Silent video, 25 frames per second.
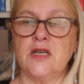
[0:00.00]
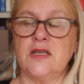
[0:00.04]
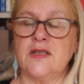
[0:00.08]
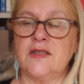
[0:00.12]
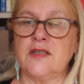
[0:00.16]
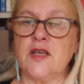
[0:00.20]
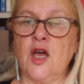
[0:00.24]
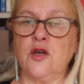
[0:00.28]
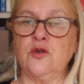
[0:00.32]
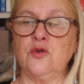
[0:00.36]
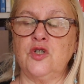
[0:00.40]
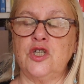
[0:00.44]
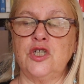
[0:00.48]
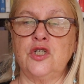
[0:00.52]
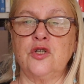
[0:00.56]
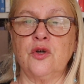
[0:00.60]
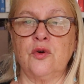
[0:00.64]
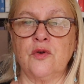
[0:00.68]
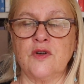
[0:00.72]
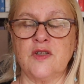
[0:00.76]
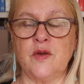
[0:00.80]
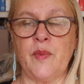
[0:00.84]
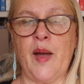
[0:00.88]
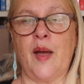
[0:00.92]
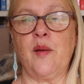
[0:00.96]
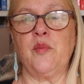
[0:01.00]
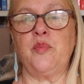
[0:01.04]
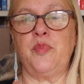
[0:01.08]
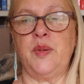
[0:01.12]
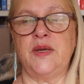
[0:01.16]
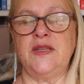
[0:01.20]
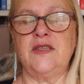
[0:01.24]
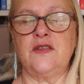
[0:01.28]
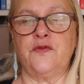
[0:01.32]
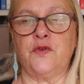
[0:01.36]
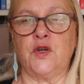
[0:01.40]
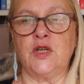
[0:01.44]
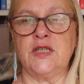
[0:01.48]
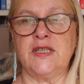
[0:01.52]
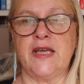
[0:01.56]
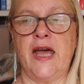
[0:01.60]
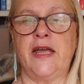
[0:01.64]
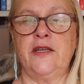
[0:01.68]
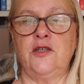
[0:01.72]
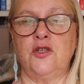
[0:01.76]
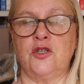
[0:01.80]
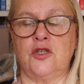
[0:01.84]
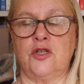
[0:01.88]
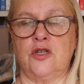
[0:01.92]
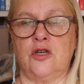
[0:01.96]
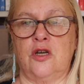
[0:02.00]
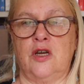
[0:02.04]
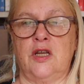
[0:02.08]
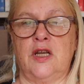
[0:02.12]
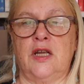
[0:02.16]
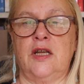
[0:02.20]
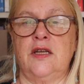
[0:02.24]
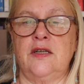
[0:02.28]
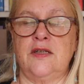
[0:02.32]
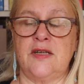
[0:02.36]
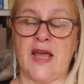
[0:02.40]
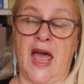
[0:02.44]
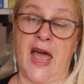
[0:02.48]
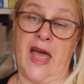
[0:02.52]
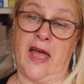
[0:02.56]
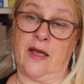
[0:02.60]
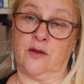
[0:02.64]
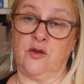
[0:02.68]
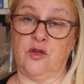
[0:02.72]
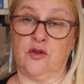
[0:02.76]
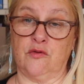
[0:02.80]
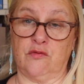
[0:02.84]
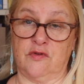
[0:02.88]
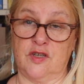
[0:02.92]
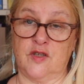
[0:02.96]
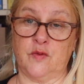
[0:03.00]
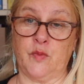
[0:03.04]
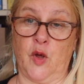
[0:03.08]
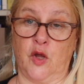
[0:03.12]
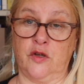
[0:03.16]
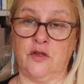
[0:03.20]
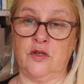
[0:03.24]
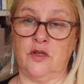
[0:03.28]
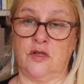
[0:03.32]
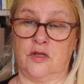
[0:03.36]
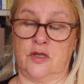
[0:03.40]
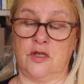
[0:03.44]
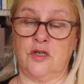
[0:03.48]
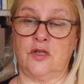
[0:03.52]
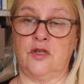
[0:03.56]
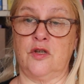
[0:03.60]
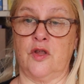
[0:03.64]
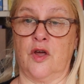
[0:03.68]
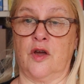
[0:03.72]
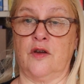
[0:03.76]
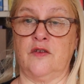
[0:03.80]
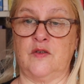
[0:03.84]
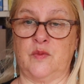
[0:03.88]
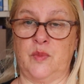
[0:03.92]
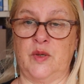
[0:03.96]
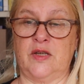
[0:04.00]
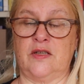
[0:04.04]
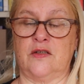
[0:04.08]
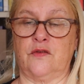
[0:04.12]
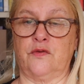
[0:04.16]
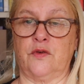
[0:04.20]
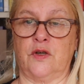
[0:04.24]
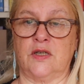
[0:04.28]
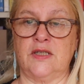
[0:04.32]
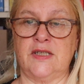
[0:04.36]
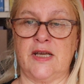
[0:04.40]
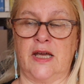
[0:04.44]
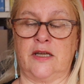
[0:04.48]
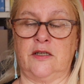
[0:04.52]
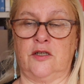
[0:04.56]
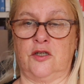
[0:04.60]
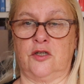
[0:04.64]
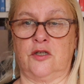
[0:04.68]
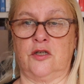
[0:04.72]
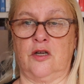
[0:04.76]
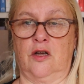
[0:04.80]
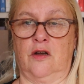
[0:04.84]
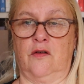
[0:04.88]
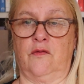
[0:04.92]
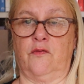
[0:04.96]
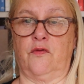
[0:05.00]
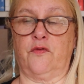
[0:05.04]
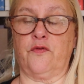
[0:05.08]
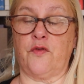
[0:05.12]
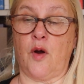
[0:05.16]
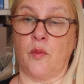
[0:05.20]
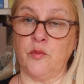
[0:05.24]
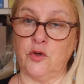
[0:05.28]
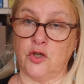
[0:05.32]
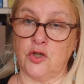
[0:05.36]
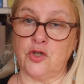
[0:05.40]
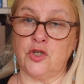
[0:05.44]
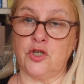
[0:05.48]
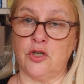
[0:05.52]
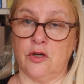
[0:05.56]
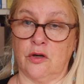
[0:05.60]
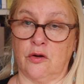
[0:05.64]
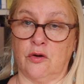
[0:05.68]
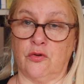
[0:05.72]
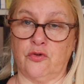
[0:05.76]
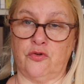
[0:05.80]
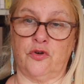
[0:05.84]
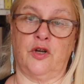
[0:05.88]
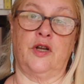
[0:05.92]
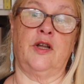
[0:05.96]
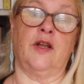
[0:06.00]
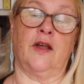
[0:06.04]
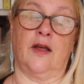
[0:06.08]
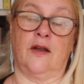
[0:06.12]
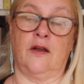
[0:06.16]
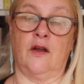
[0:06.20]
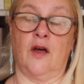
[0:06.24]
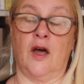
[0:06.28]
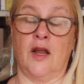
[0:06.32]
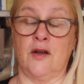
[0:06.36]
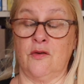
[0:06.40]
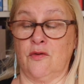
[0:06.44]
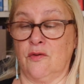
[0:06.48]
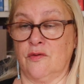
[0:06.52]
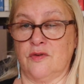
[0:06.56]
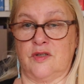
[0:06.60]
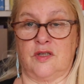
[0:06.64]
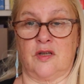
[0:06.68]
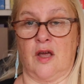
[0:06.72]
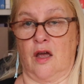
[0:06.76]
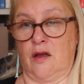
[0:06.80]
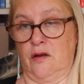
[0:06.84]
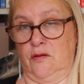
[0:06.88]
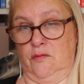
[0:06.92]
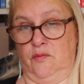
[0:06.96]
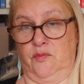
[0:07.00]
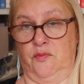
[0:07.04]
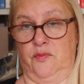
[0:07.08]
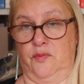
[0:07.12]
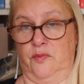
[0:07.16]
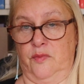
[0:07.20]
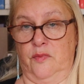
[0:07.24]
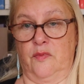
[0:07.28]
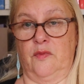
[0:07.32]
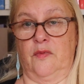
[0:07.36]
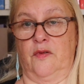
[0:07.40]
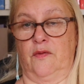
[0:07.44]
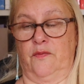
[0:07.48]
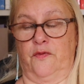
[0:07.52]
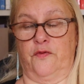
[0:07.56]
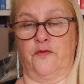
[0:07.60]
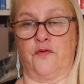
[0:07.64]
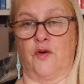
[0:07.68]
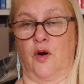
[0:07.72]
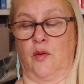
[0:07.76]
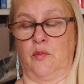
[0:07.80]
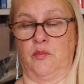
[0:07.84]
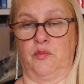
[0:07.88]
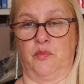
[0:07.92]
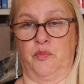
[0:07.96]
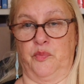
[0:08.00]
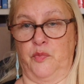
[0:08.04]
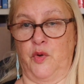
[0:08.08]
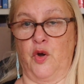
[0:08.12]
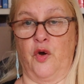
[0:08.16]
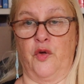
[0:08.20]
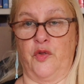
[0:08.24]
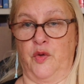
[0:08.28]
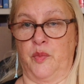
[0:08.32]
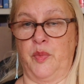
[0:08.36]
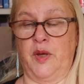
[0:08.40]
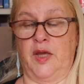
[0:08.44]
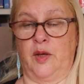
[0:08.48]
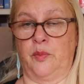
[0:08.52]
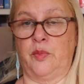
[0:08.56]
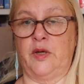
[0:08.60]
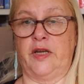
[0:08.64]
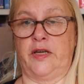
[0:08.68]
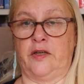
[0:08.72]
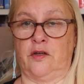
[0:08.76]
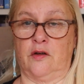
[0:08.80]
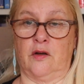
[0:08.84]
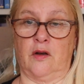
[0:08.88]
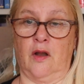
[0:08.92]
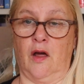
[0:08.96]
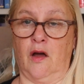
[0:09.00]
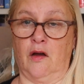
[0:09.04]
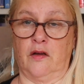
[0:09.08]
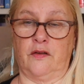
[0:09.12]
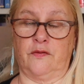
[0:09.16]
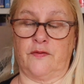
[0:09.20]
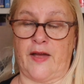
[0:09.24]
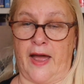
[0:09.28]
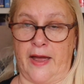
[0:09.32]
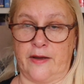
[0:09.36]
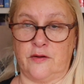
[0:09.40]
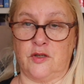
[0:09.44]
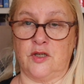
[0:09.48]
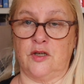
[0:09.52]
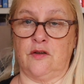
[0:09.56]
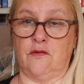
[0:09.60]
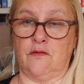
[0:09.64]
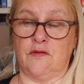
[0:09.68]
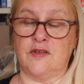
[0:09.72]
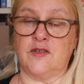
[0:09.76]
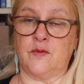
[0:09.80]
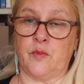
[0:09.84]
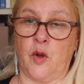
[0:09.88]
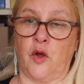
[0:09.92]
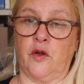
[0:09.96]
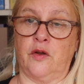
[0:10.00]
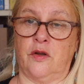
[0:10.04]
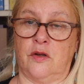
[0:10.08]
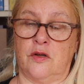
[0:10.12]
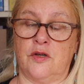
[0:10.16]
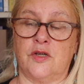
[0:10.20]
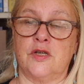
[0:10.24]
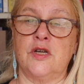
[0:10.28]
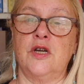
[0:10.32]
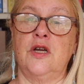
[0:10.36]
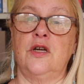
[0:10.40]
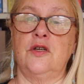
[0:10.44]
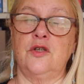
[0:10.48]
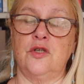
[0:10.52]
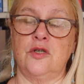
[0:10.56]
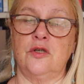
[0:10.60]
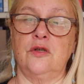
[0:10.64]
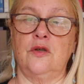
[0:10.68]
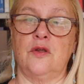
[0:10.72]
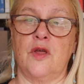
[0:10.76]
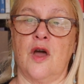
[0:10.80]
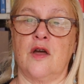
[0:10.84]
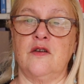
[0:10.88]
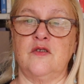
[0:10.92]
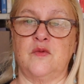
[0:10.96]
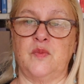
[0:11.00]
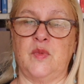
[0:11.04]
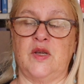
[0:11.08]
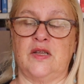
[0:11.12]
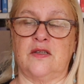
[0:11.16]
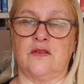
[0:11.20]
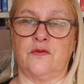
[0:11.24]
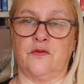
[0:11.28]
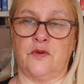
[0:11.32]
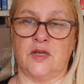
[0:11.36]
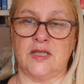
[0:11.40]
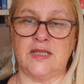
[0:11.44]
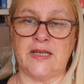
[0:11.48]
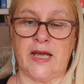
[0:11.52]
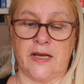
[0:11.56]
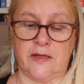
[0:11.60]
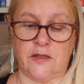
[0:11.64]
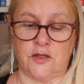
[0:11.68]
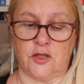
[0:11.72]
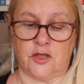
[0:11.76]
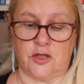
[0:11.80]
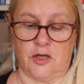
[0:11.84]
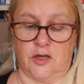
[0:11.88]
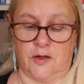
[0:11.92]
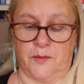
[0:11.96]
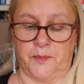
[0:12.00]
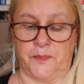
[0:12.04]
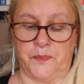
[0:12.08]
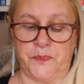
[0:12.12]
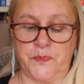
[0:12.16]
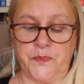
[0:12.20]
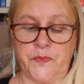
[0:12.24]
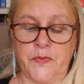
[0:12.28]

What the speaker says: So she talks about bids for attention and how you respond to those bids for attention from your children and also from other people in your life. How do you respond to those bids for attention?